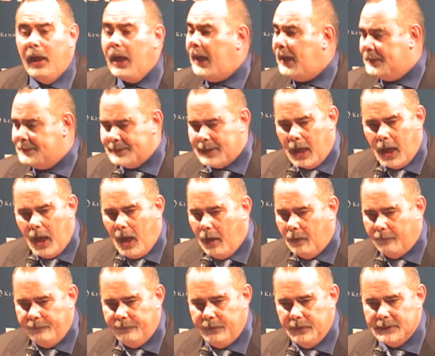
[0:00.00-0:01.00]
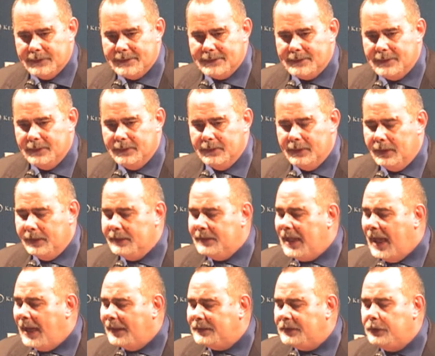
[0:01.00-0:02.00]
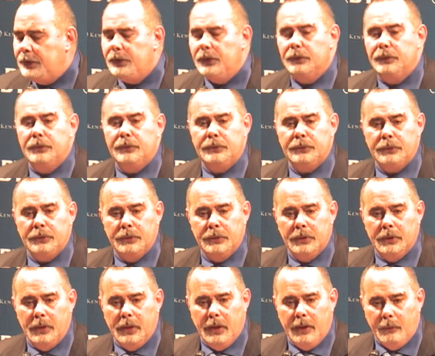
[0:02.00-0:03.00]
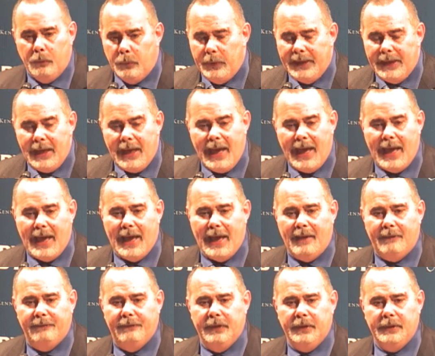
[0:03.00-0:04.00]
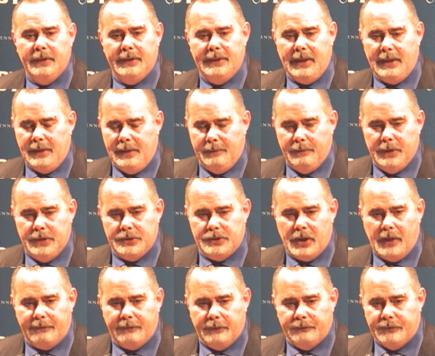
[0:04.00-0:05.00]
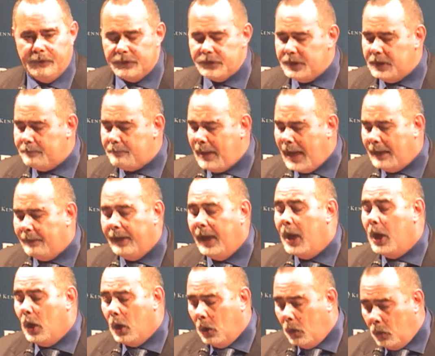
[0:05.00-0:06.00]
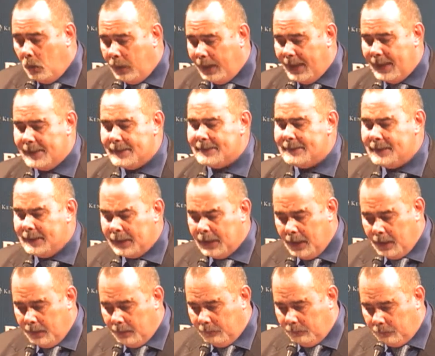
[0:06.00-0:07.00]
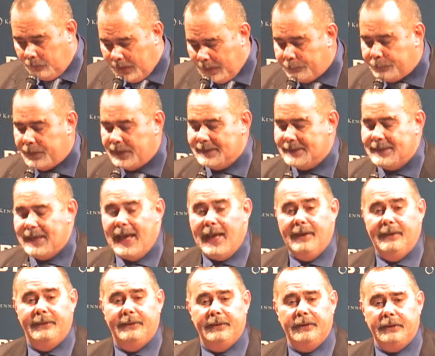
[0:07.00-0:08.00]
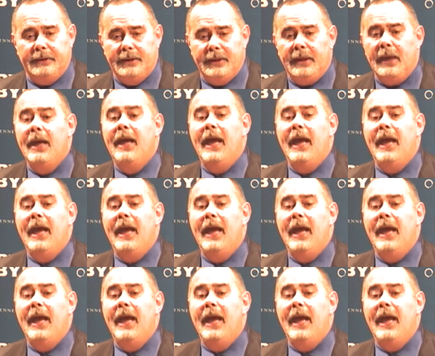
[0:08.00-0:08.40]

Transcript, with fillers: It's obvious that you, we have the image of a Virgin Mary, who is uh, represented